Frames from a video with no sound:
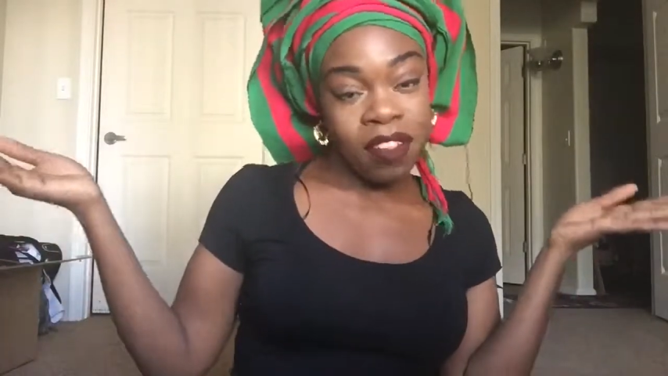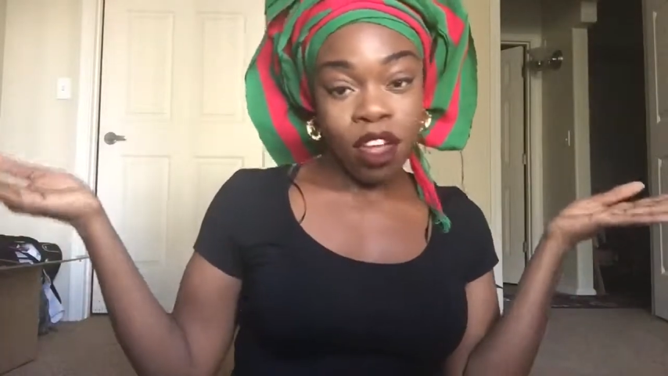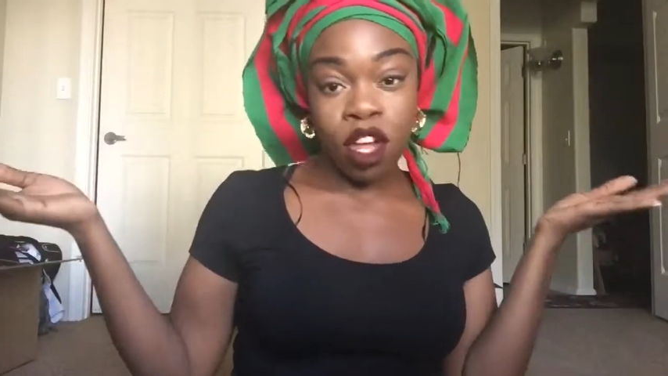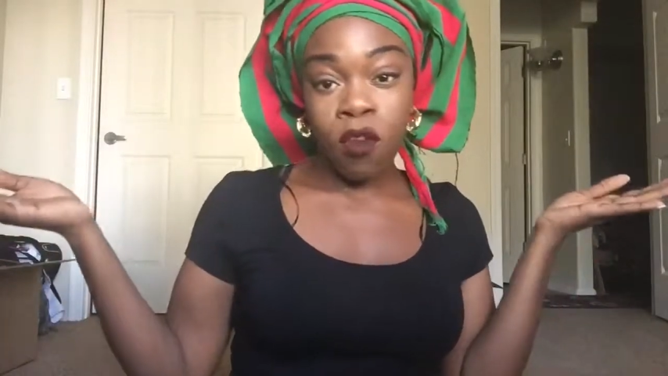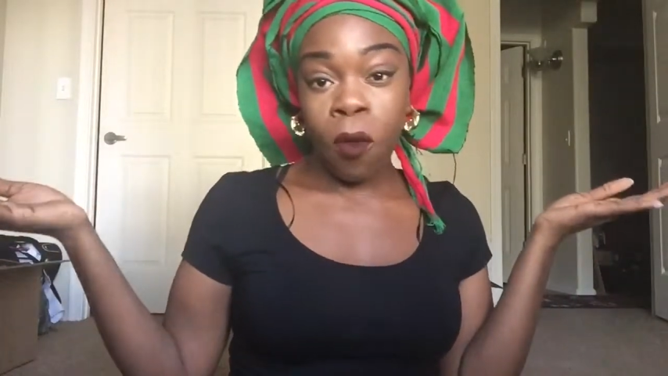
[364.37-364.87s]

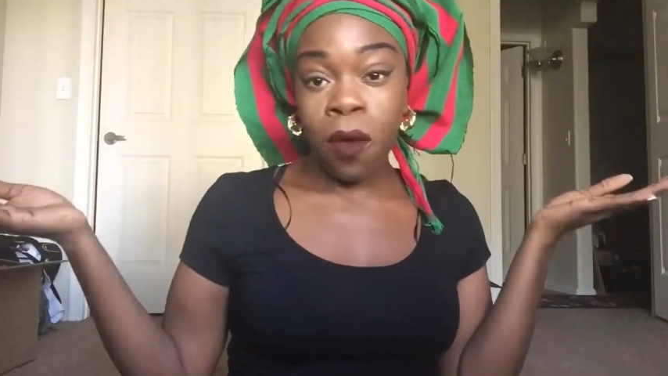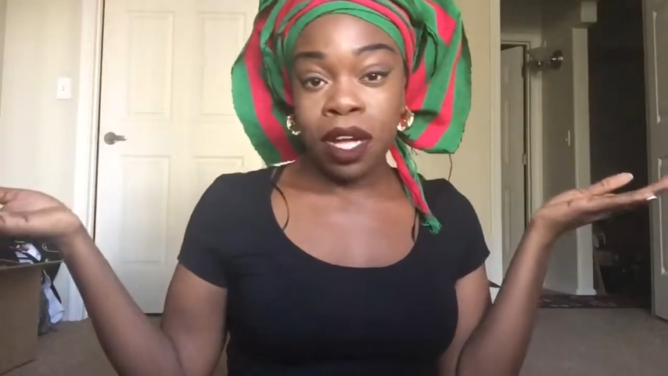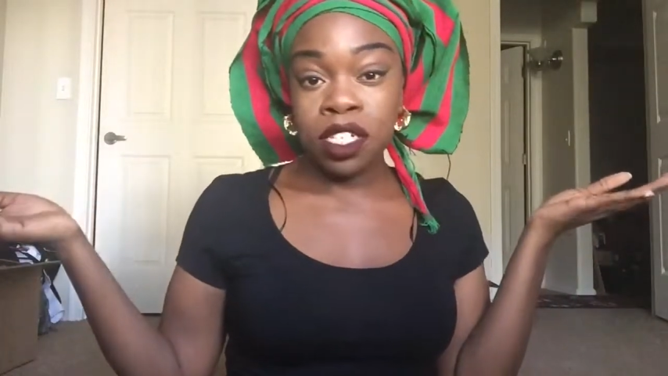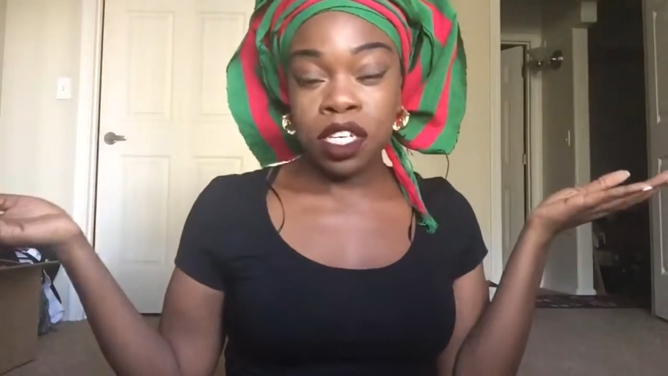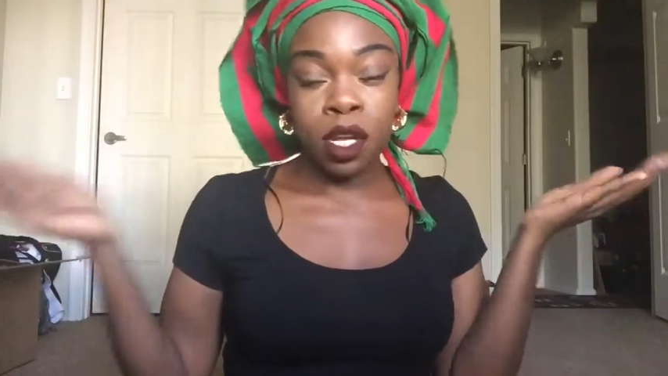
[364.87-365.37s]
Thank you for
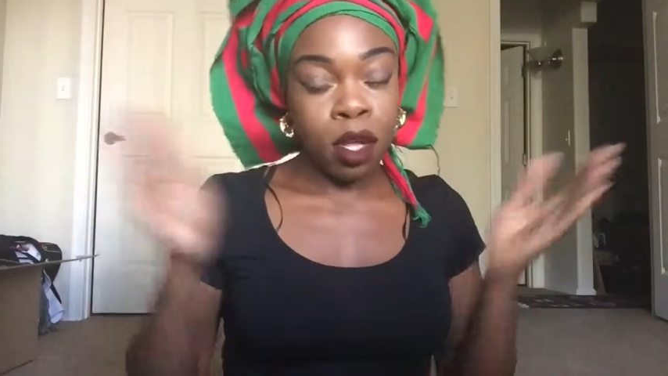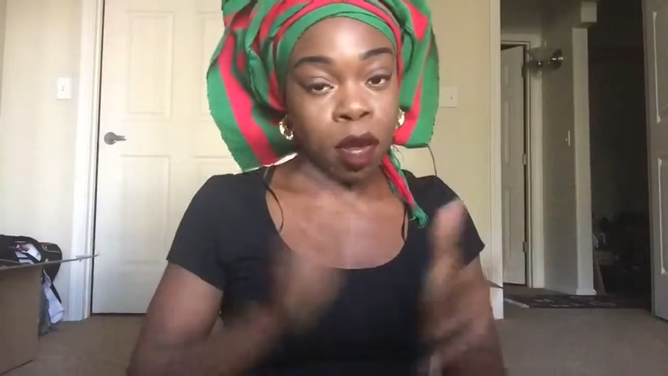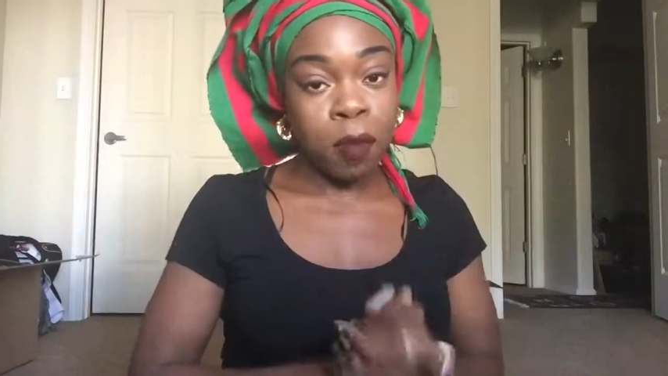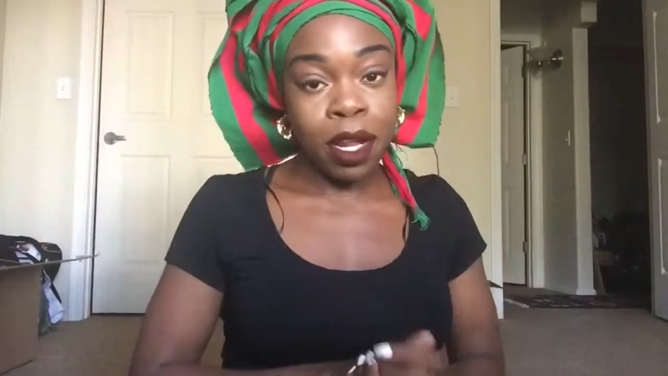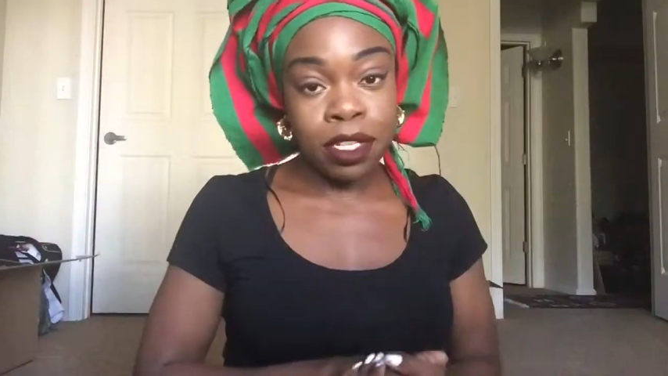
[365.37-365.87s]
watching.
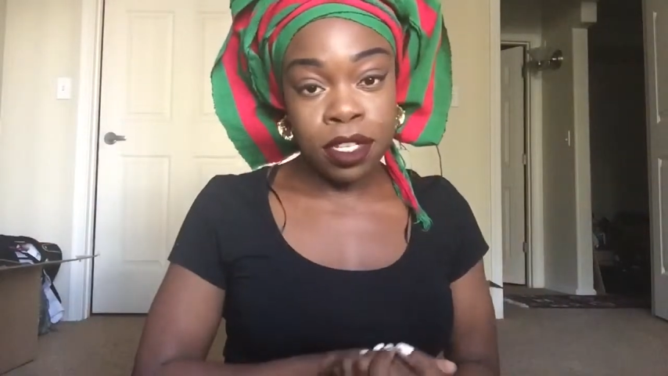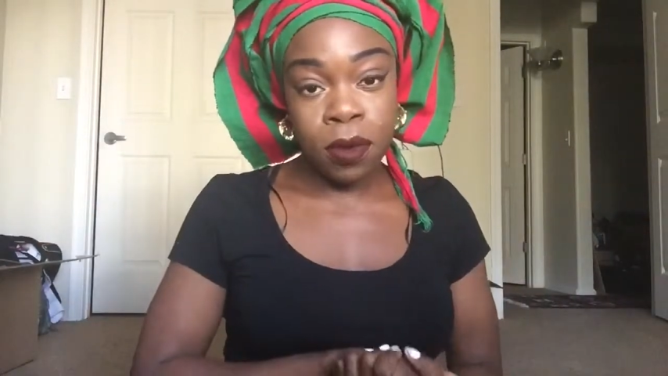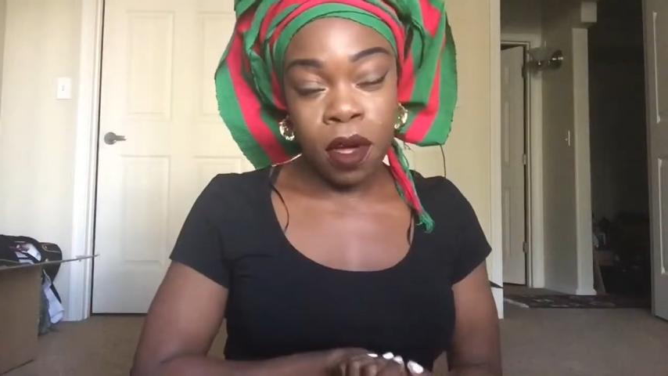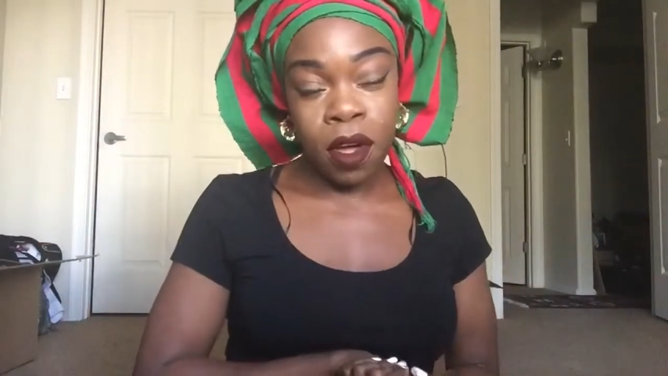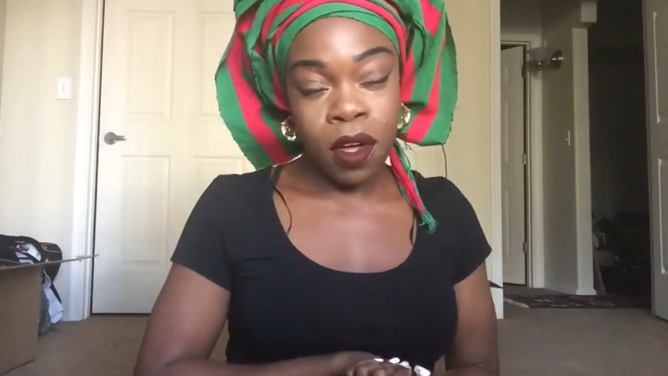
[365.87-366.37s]
God bless
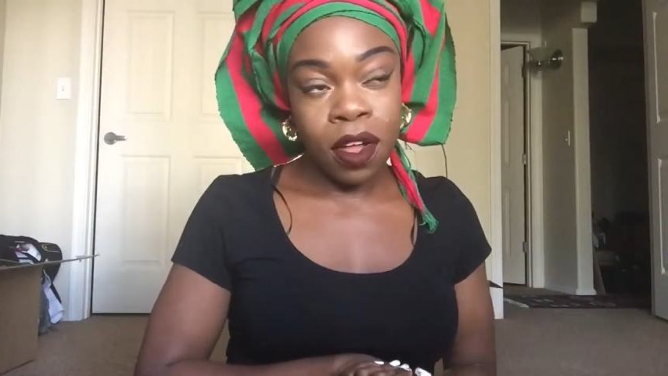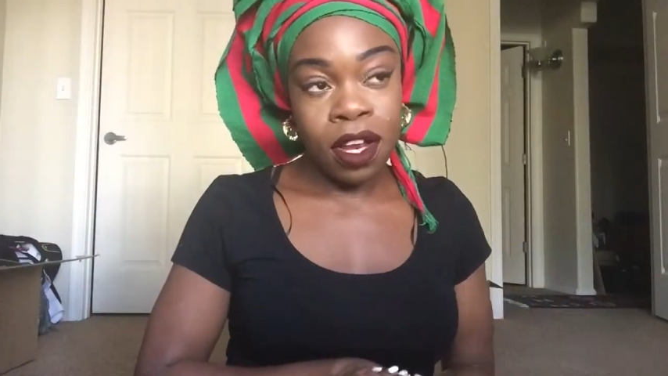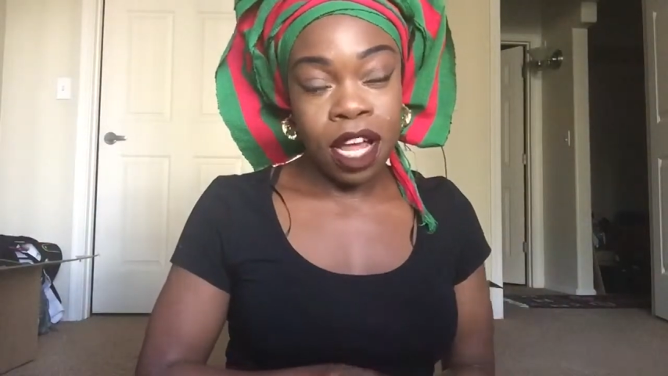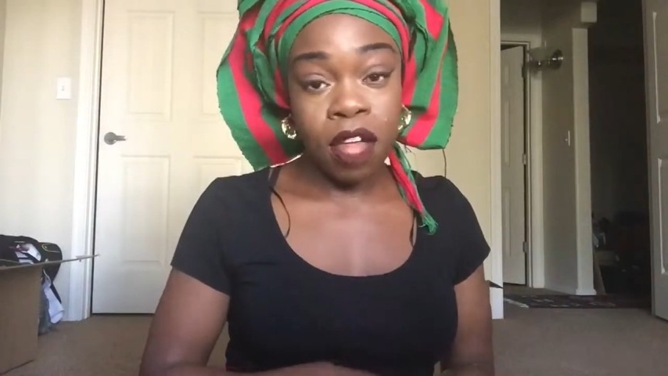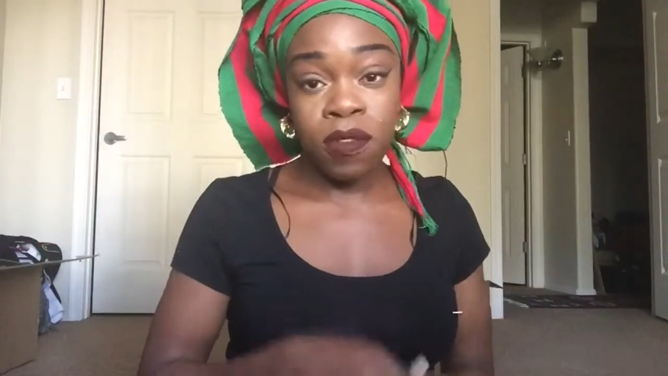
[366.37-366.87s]
you all,
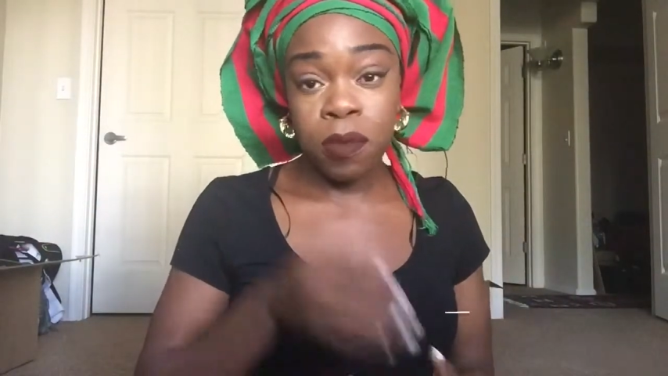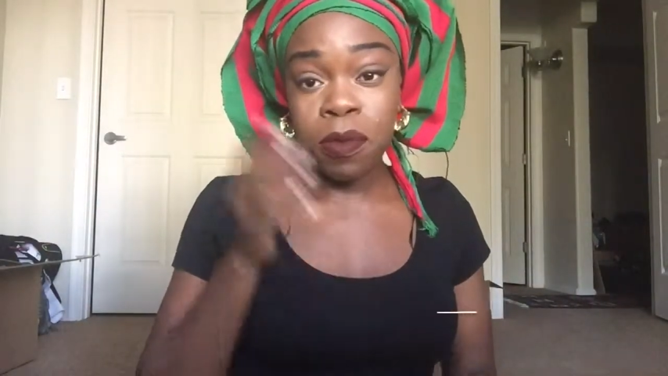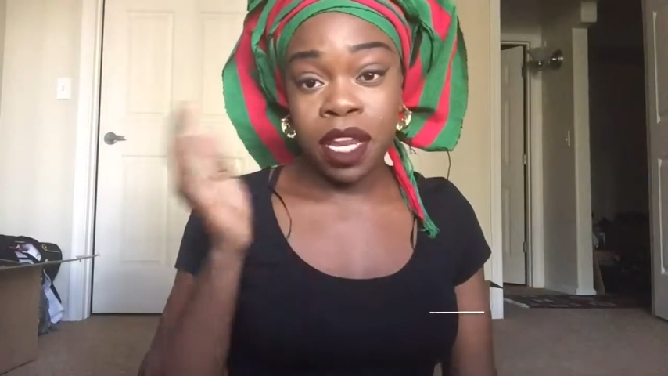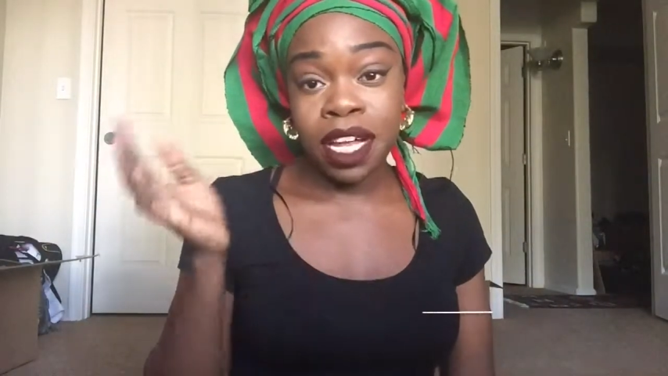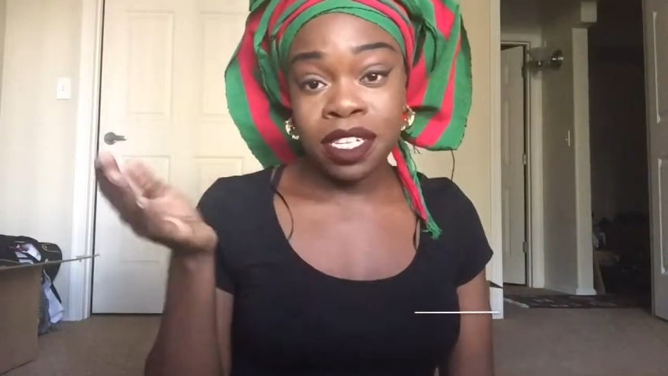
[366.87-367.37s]
and have a
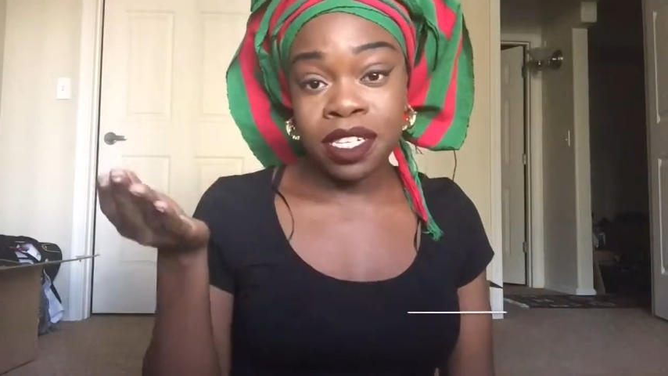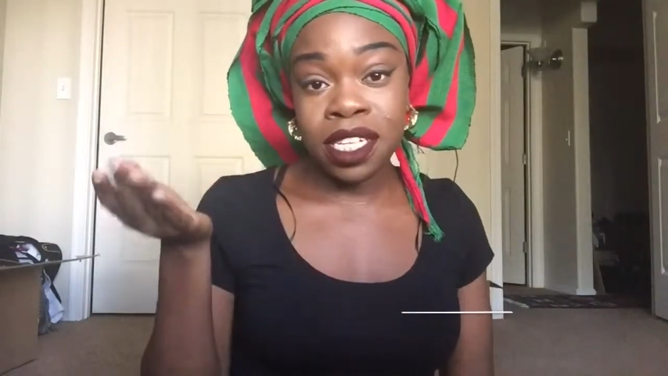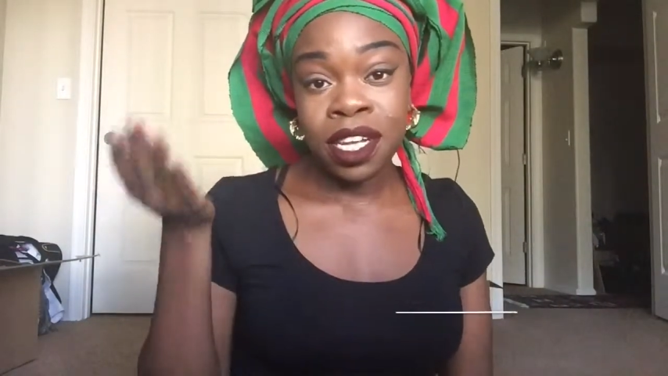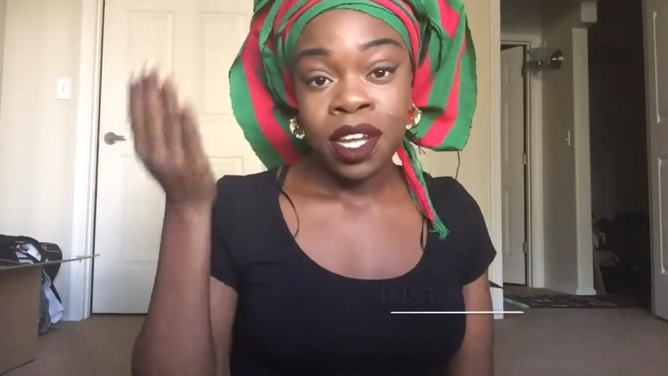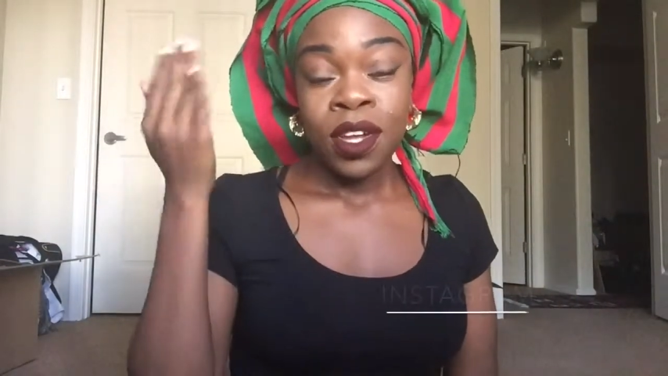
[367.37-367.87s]
blessed